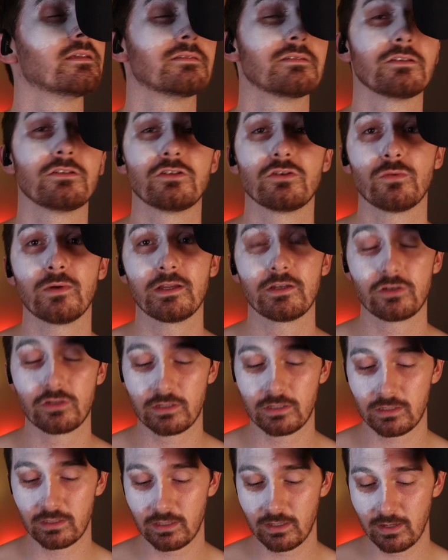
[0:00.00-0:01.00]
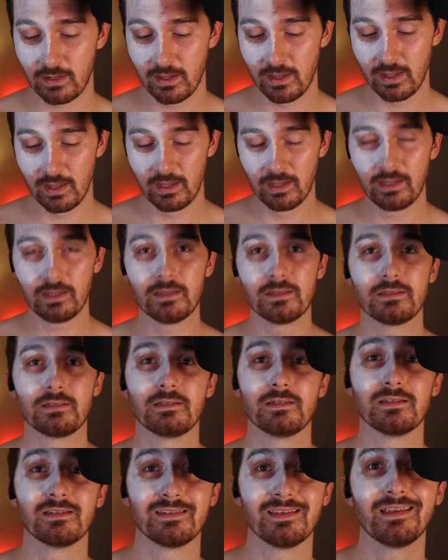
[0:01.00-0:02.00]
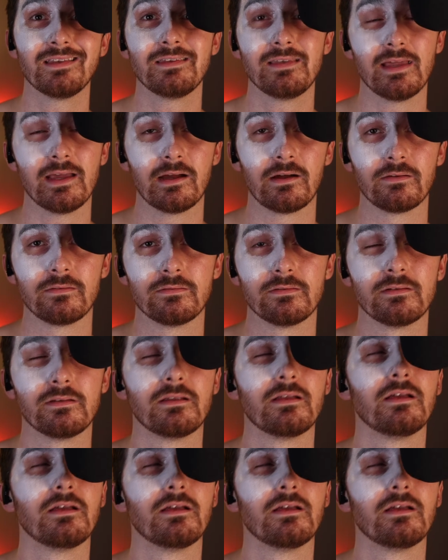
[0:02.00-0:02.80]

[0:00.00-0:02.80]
situation is to sit down,